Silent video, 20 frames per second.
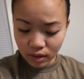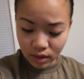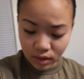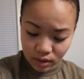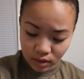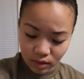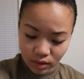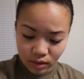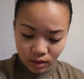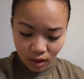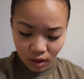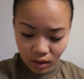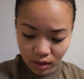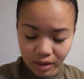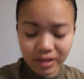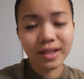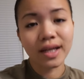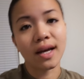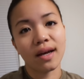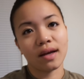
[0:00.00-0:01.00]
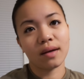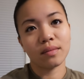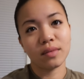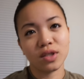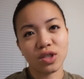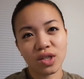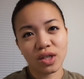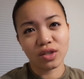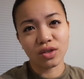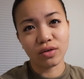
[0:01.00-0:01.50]
is
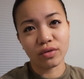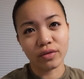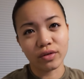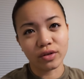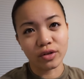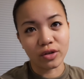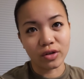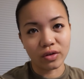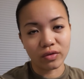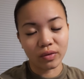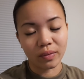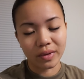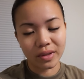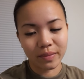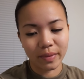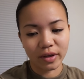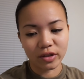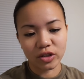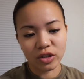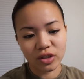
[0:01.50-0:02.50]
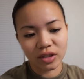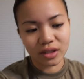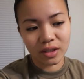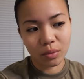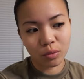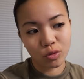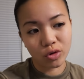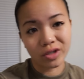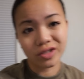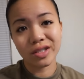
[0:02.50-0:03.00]
time to change over in the uniform, especially since
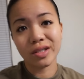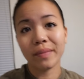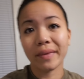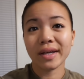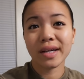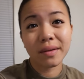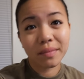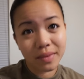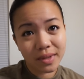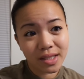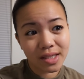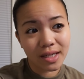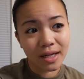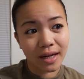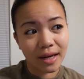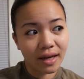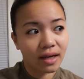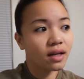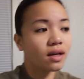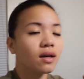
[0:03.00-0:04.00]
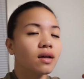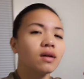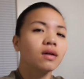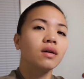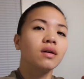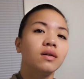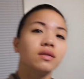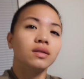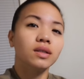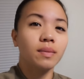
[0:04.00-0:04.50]
I'm going to my company today
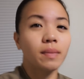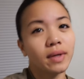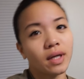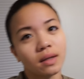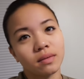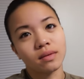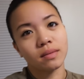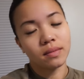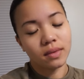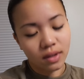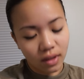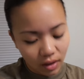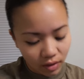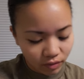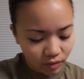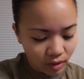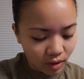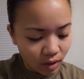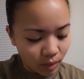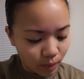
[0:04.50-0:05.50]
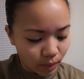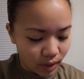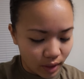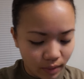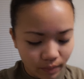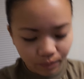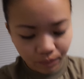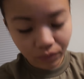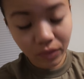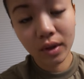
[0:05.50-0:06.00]
to pick up some stuff.
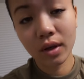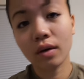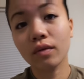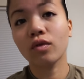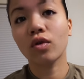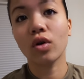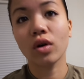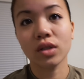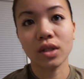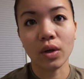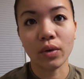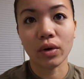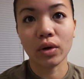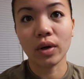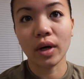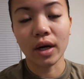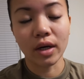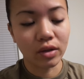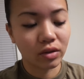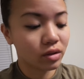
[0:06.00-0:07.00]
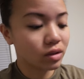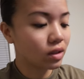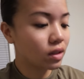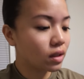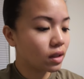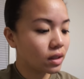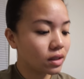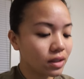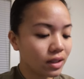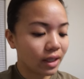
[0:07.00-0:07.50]
But of course that requires
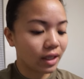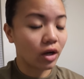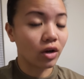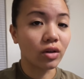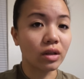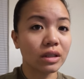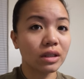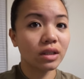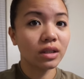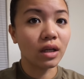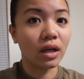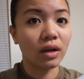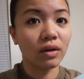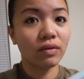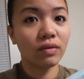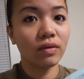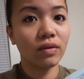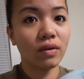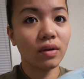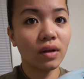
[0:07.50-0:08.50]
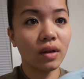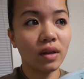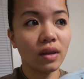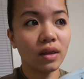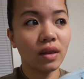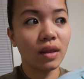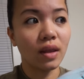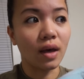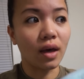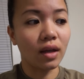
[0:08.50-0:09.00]
taking all the stuff
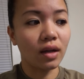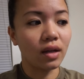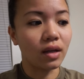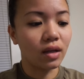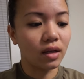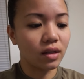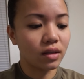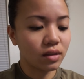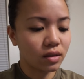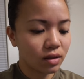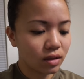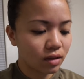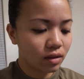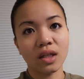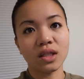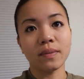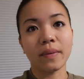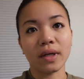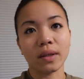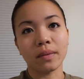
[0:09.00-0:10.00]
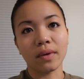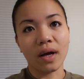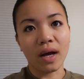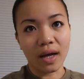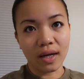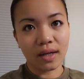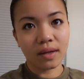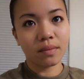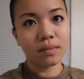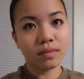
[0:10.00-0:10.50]
that is inspectable
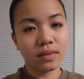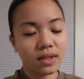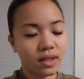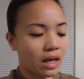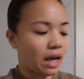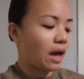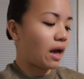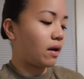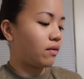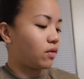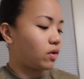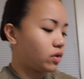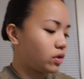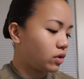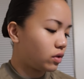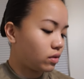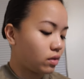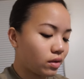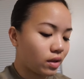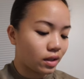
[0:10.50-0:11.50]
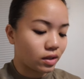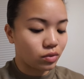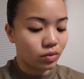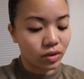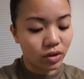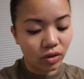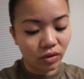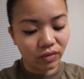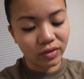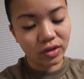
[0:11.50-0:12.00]
item to have on you and
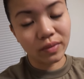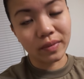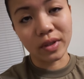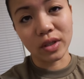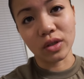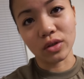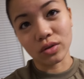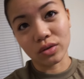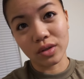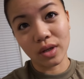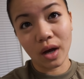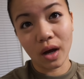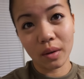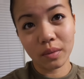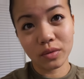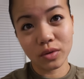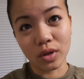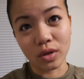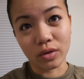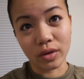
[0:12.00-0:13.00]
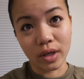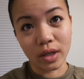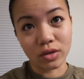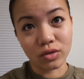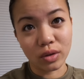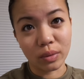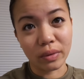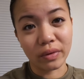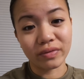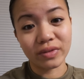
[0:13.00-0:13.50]
switch over to my new top so I don't get in
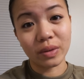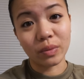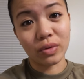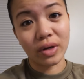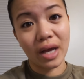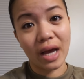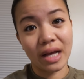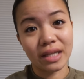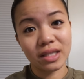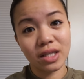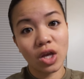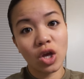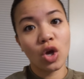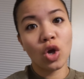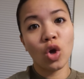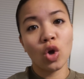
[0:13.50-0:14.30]
trouble if someone asks,